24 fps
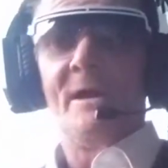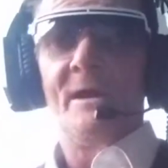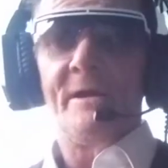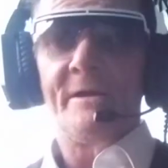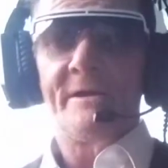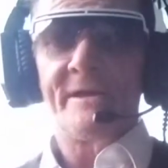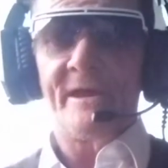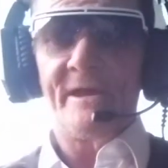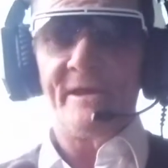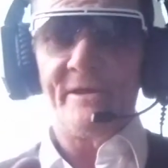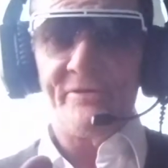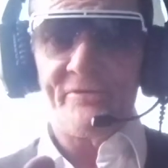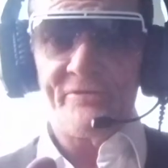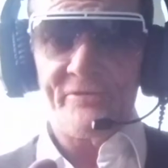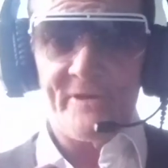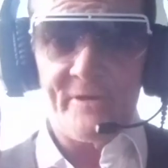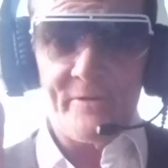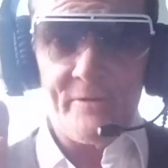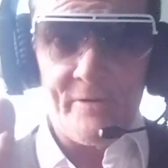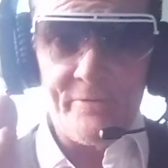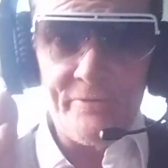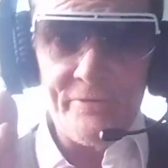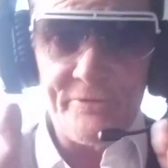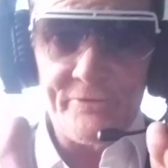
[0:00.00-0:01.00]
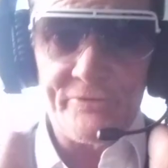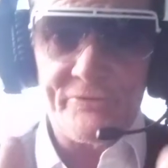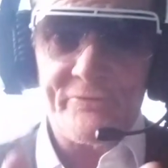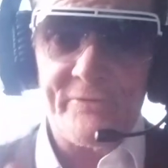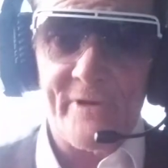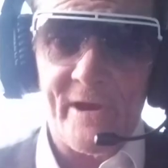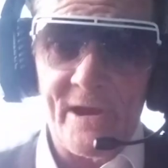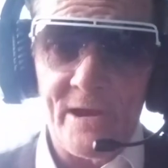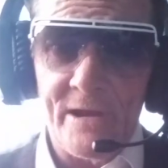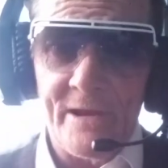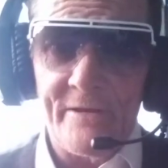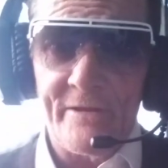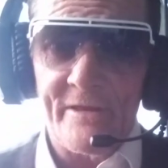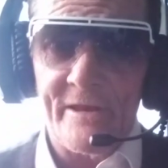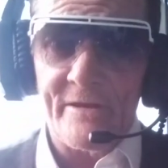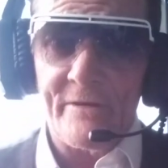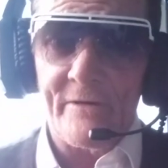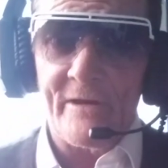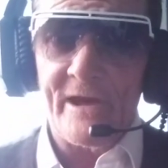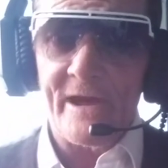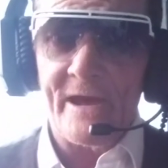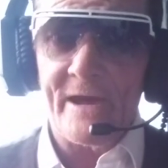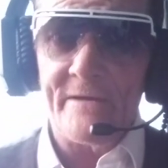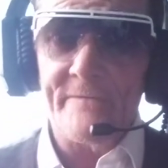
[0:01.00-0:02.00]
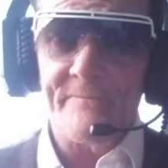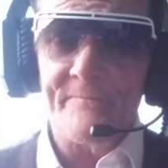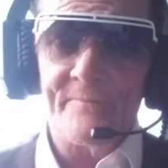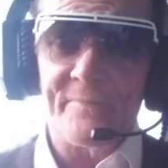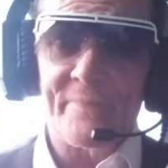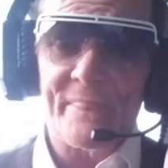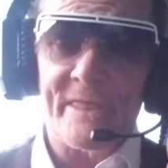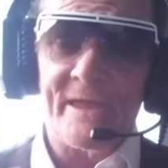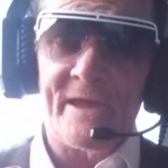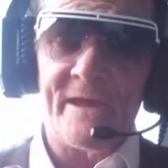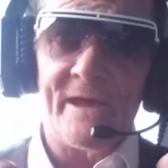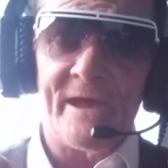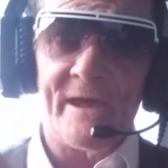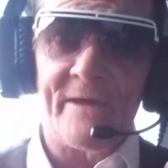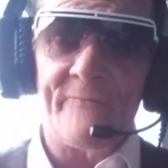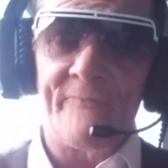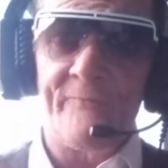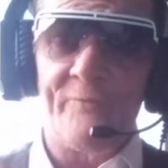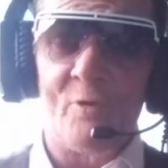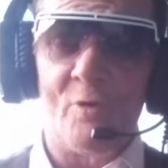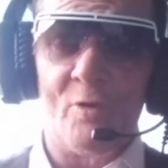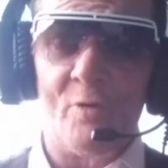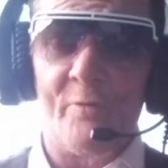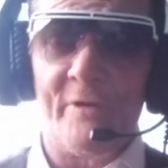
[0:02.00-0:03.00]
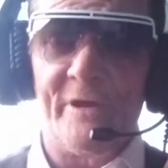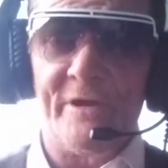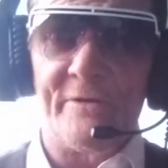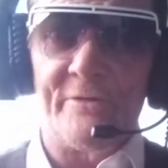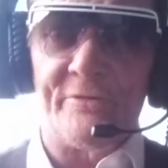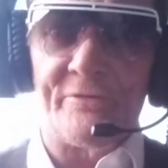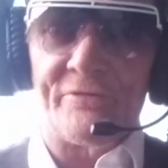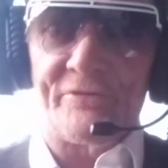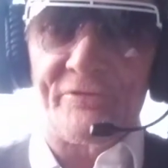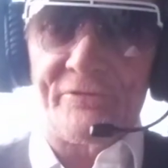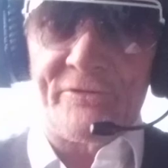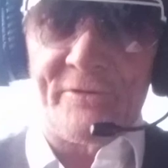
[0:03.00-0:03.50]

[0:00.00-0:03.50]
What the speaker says: Okay, so on the trailer that I had, it had 4 wheels,